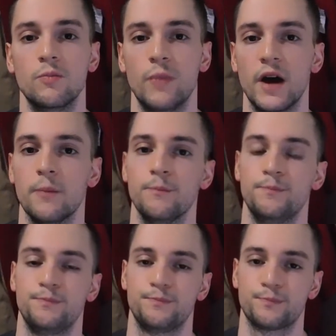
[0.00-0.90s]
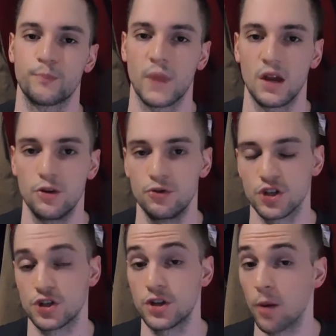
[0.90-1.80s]
Bam, you
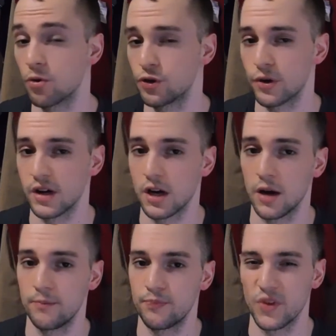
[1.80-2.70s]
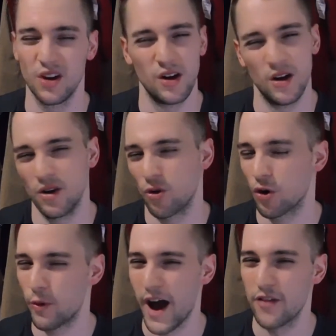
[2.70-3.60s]
just doubled your income,
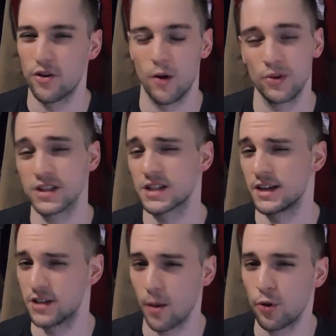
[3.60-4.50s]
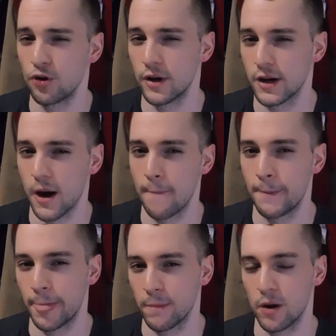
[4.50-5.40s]
or rather, I wouldn't say double your income,
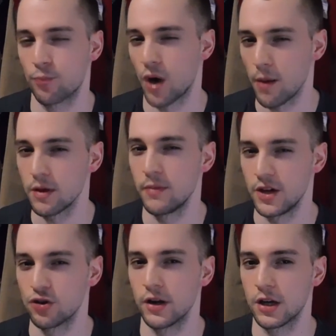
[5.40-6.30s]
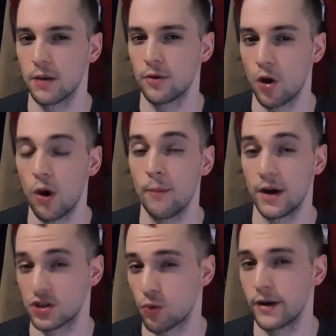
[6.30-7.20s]
but probably made your income go up
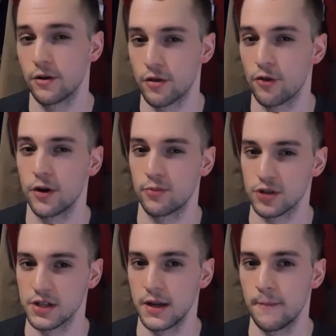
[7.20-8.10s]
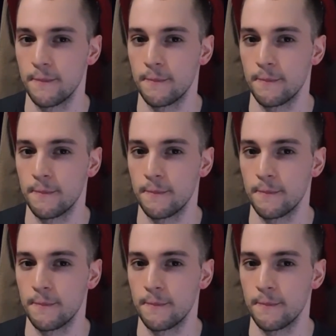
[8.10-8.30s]
by 20 or 30%,